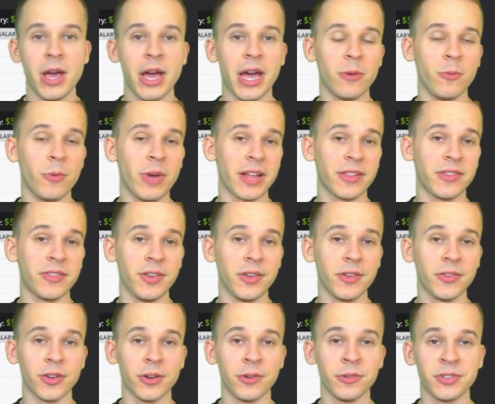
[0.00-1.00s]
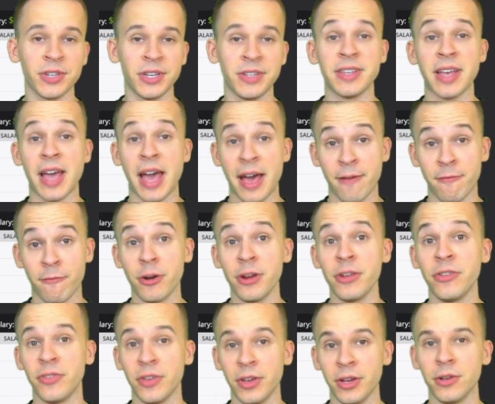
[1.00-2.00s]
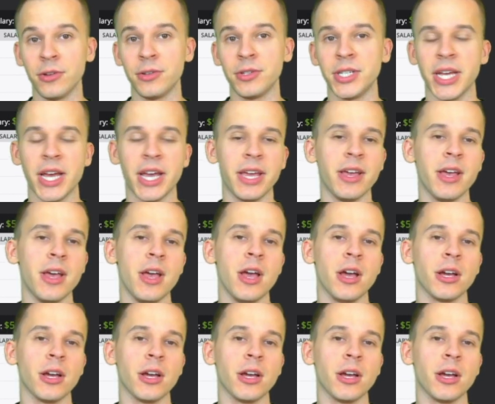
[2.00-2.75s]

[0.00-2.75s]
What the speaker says: and we get CSGO slates every single day.